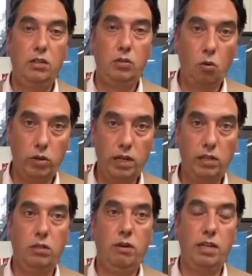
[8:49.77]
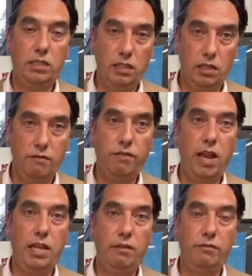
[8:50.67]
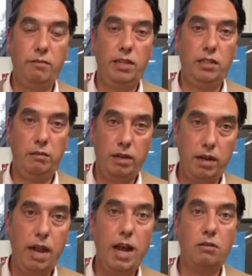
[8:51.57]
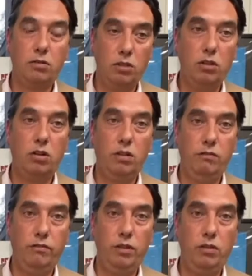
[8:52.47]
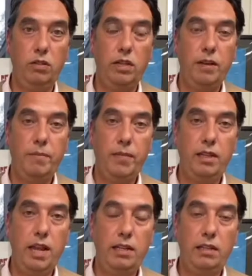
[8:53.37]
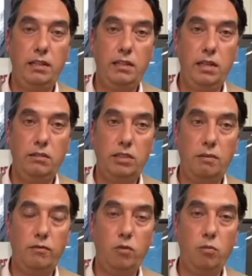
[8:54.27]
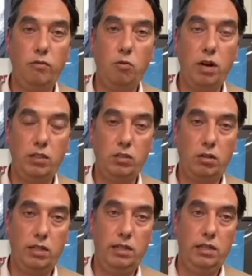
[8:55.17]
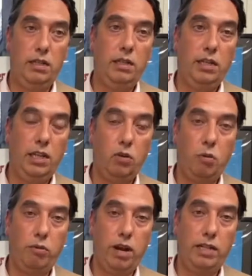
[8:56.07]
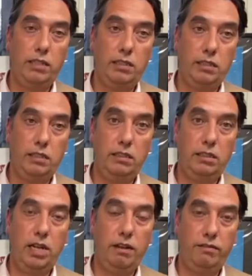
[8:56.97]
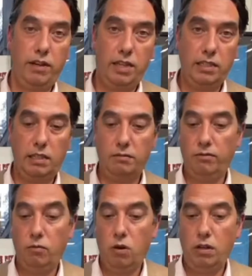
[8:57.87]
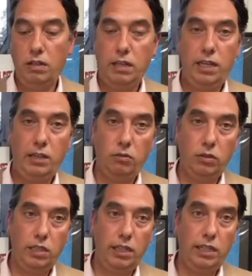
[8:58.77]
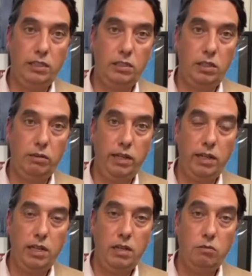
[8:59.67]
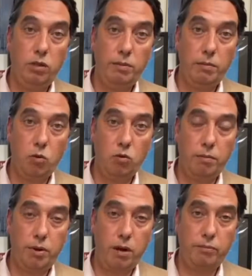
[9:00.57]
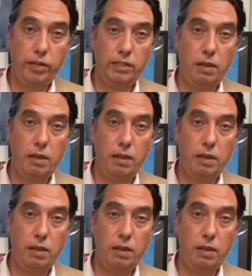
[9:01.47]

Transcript: talking to us and conveying information about how to cook the food, then some form of wide shot that incorporates the chef and some of what he or she is doing would be more appropriate.